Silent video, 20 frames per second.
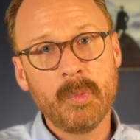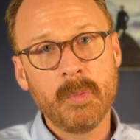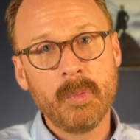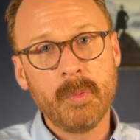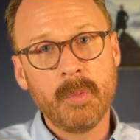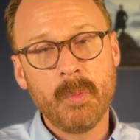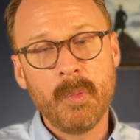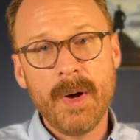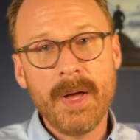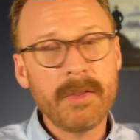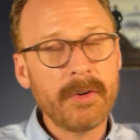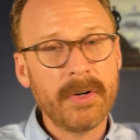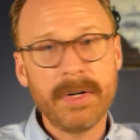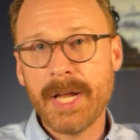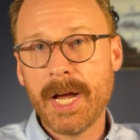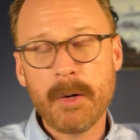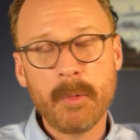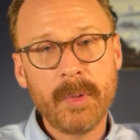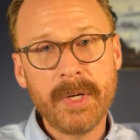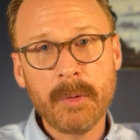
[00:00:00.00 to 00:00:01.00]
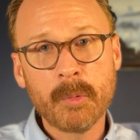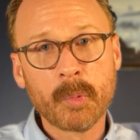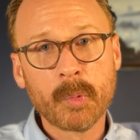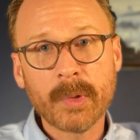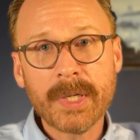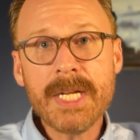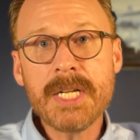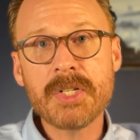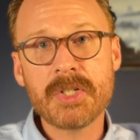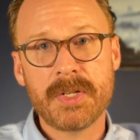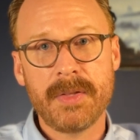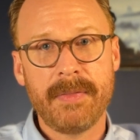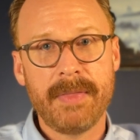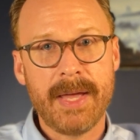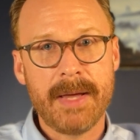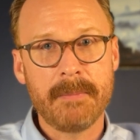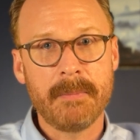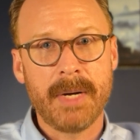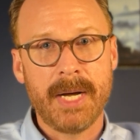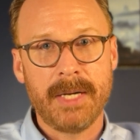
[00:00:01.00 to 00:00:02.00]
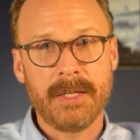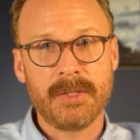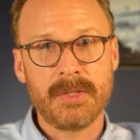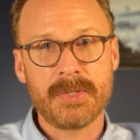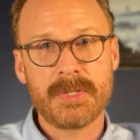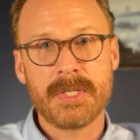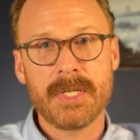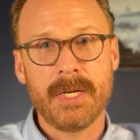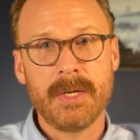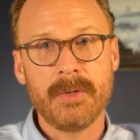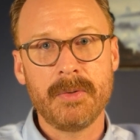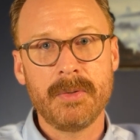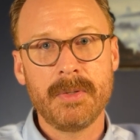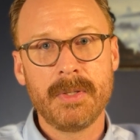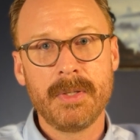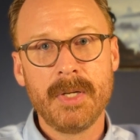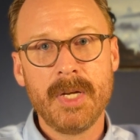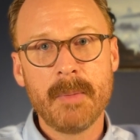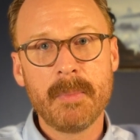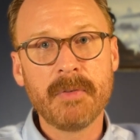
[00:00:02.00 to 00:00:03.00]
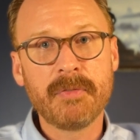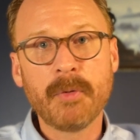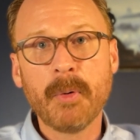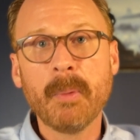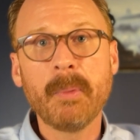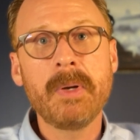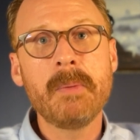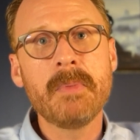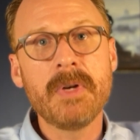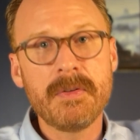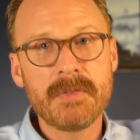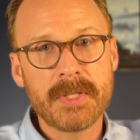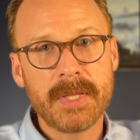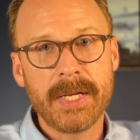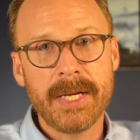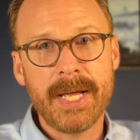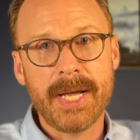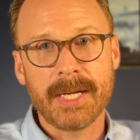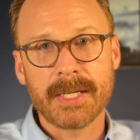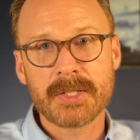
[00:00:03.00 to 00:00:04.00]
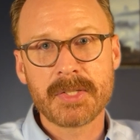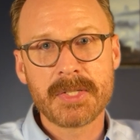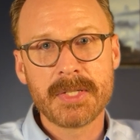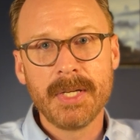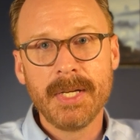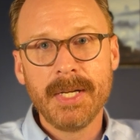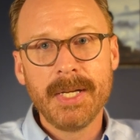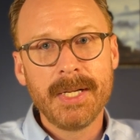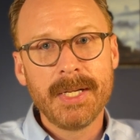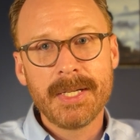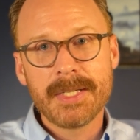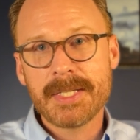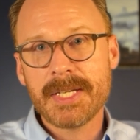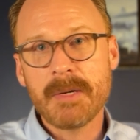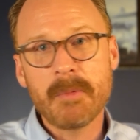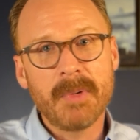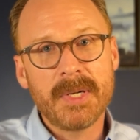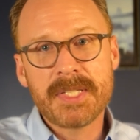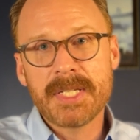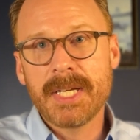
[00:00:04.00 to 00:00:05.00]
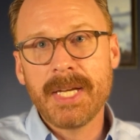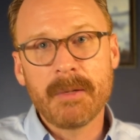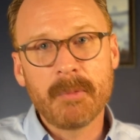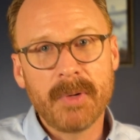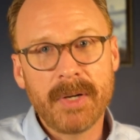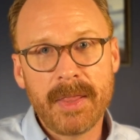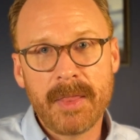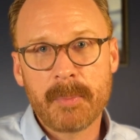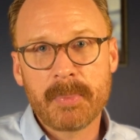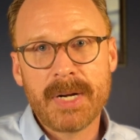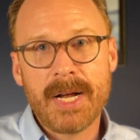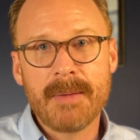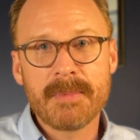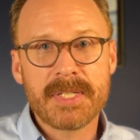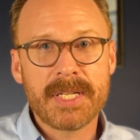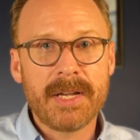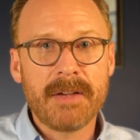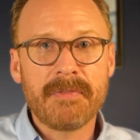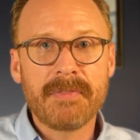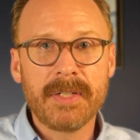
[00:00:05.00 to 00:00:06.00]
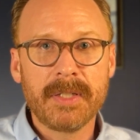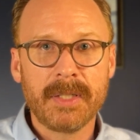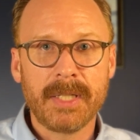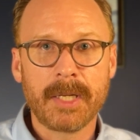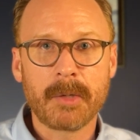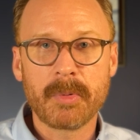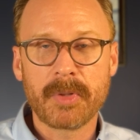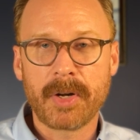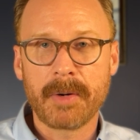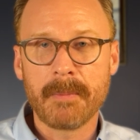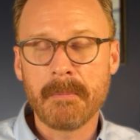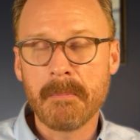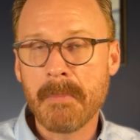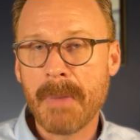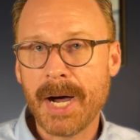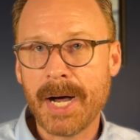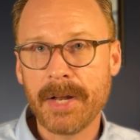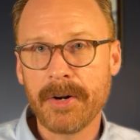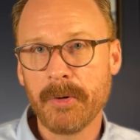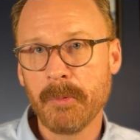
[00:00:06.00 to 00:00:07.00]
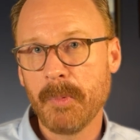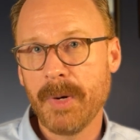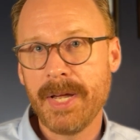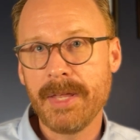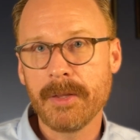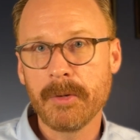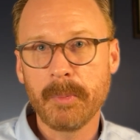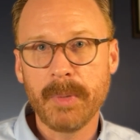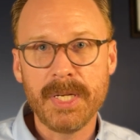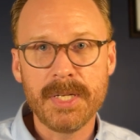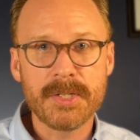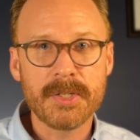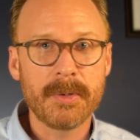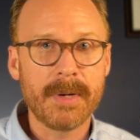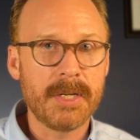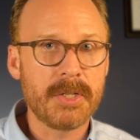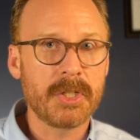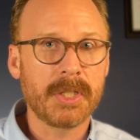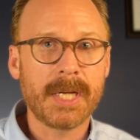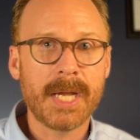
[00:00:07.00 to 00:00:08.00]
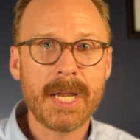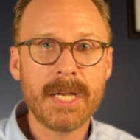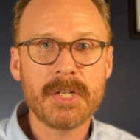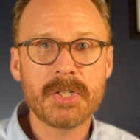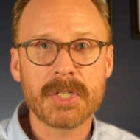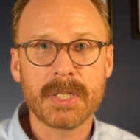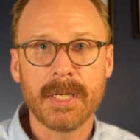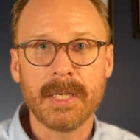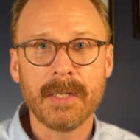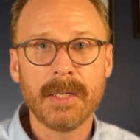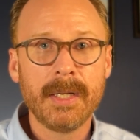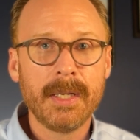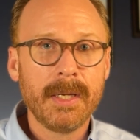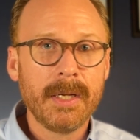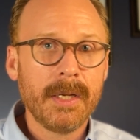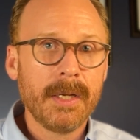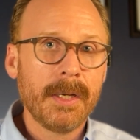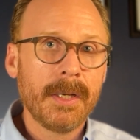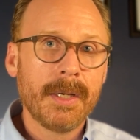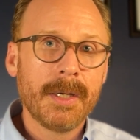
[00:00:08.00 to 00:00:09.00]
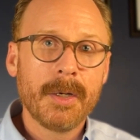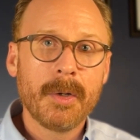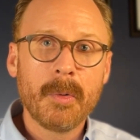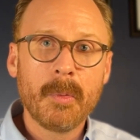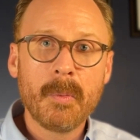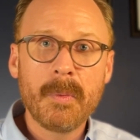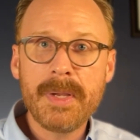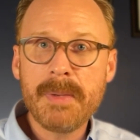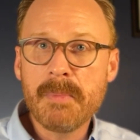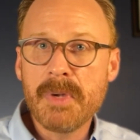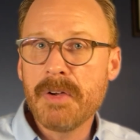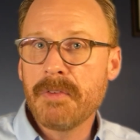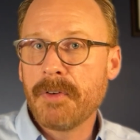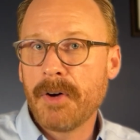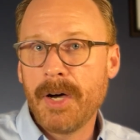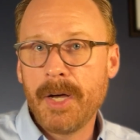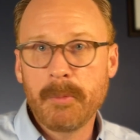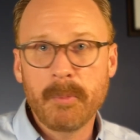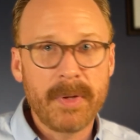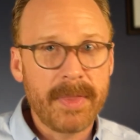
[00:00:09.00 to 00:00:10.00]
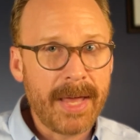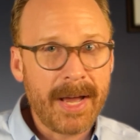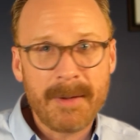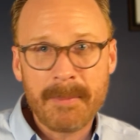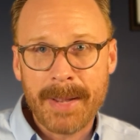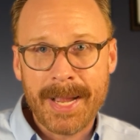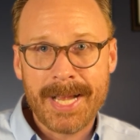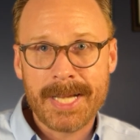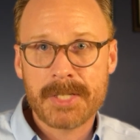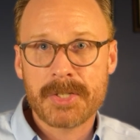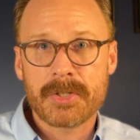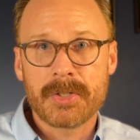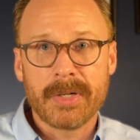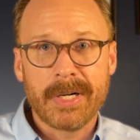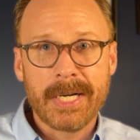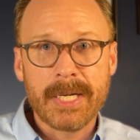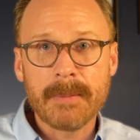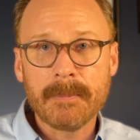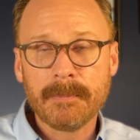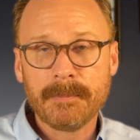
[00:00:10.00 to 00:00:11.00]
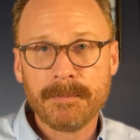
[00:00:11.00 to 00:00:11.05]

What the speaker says: whether or not we reached that milestone before we move to the next? See, once again, one of the problems that I feel like with our modern way that we do education, we move on without mastery.